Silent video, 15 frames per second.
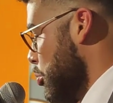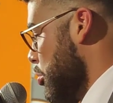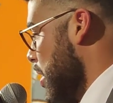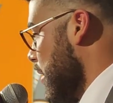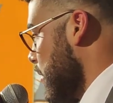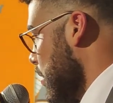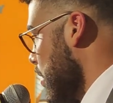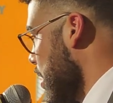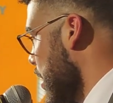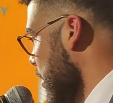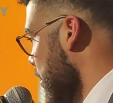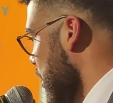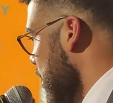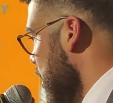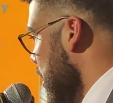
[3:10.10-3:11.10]
respect a
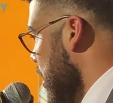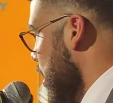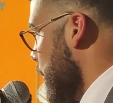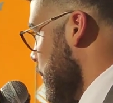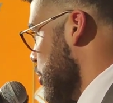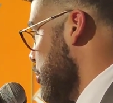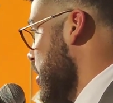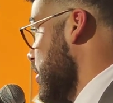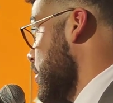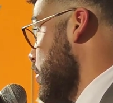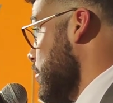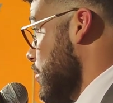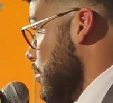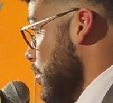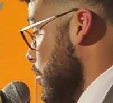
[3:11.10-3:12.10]
lot. And respect
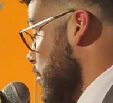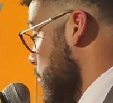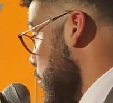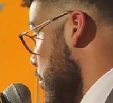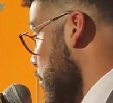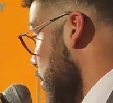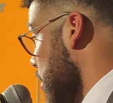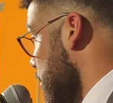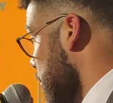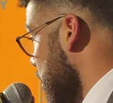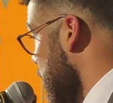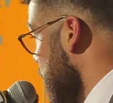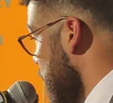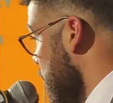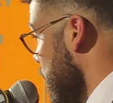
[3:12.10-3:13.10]
goes three ways,
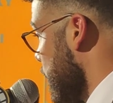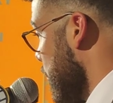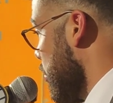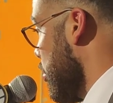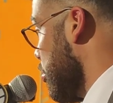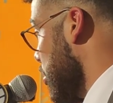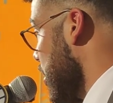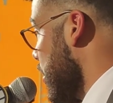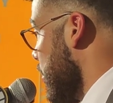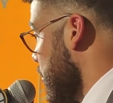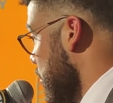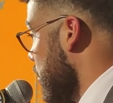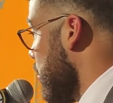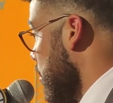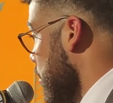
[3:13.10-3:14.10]
right? It's from a
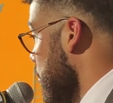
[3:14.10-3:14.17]
player to the